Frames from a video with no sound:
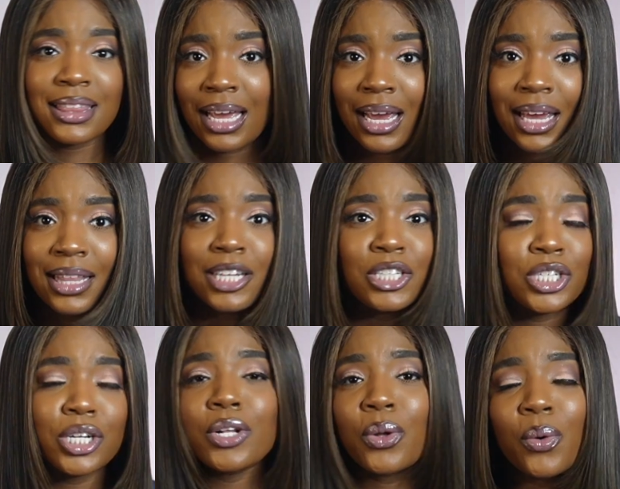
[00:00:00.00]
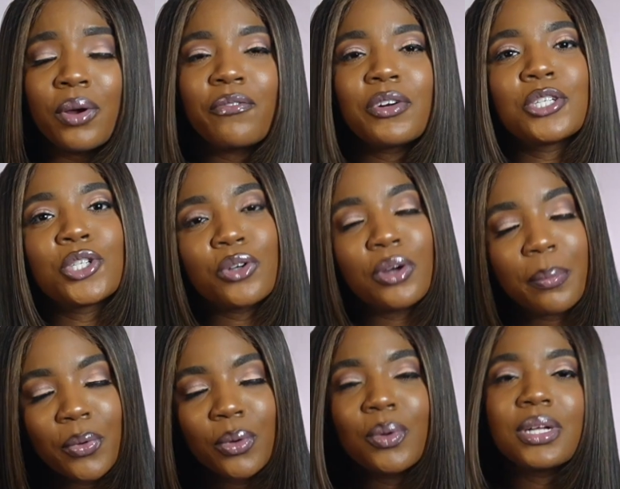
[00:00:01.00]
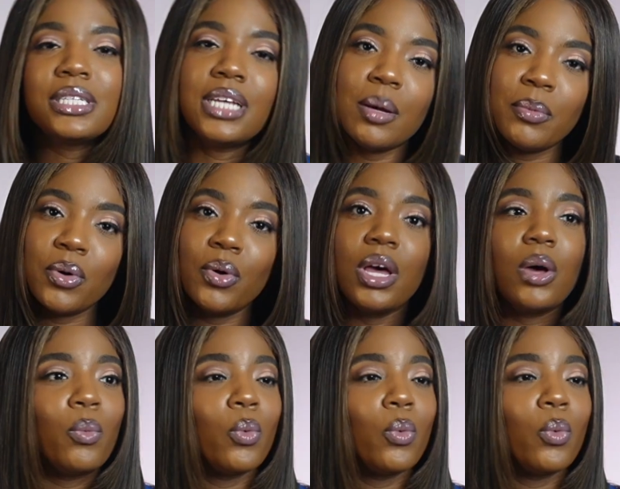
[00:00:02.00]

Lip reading: thing that you're doing for triple, double,